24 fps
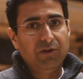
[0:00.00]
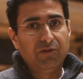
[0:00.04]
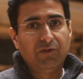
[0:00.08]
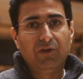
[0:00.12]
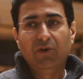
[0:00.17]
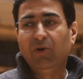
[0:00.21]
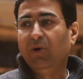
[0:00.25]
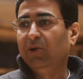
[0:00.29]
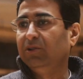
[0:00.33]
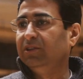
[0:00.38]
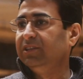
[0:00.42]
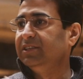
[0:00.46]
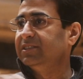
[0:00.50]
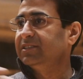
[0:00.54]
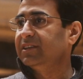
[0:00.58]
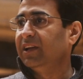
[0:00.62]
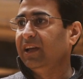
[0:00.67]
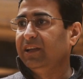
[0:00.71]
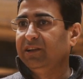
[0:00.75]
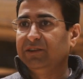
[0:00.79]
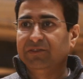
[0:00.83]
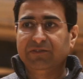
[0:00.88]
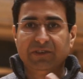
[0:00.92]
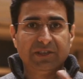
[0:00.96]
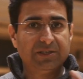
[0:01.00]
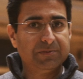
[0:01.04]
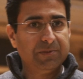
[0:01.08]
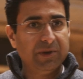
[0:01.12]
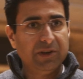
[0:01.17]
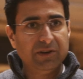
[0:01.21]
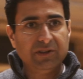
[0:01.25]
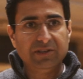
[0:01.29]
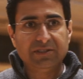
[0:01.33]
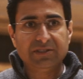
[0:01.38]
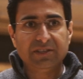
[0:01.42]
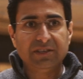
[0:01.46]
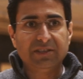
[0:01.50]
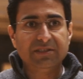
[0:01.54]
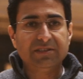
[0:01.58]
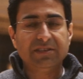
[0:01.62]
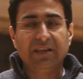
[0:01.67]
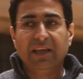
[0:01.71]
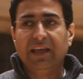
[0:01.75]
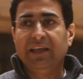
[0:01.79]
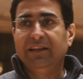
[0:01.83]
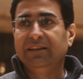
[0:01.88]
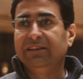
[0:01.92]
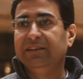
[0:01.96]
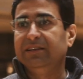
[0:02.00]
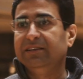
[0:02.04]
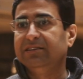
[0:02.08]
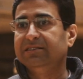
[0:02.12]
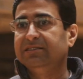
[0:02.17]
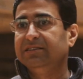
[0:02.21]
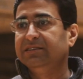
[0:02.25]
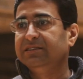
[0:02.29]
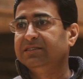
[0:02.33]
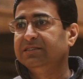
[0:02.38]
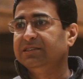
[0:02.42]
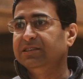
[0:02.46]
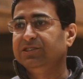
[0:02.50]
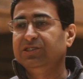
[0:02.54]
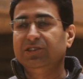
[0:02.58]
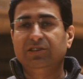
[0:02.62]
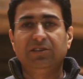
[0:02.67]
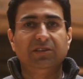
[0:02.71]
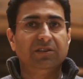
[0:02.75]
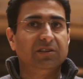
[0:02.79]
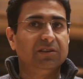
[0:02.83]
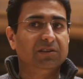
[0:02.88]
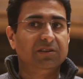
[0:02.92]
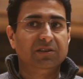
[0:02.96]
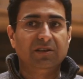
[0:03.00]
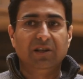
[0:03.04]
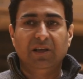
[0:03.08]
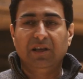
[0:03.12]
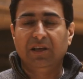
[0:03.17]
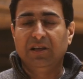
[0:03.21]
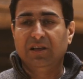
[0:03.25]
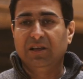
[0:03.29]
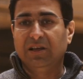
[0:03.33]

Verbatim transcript: for all these kind of experiences and these, these digital uh,